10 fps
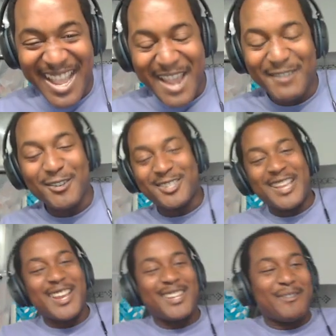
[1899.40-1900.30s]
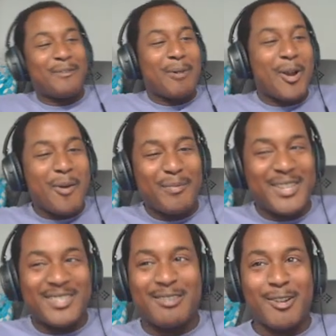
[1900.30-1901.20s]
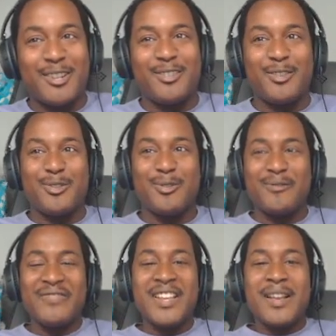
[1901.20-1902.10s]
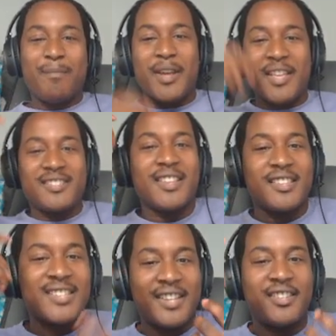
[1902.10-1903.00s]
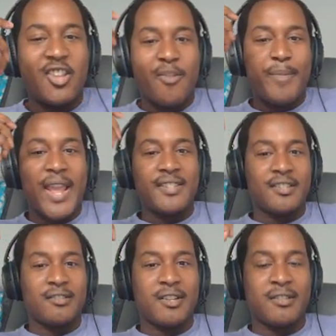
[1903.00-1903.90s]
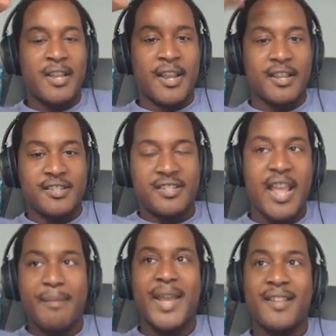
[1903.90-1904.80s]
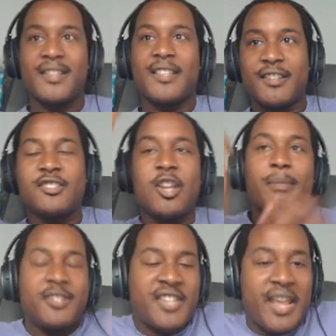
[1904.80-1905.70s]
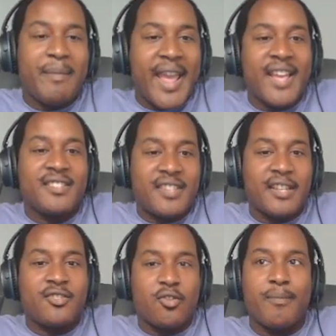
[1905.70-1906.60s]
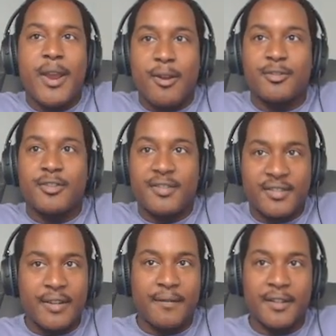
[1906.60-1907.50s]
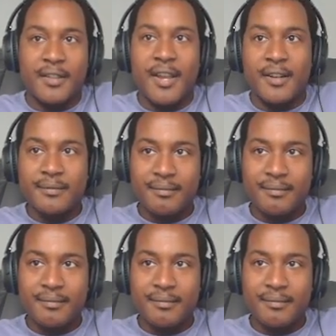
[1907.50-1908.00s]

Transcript: If you're saying it, by all means, credit to you. But it's like this idea, basically, like it's all about same ancestor marriages and stuff like that.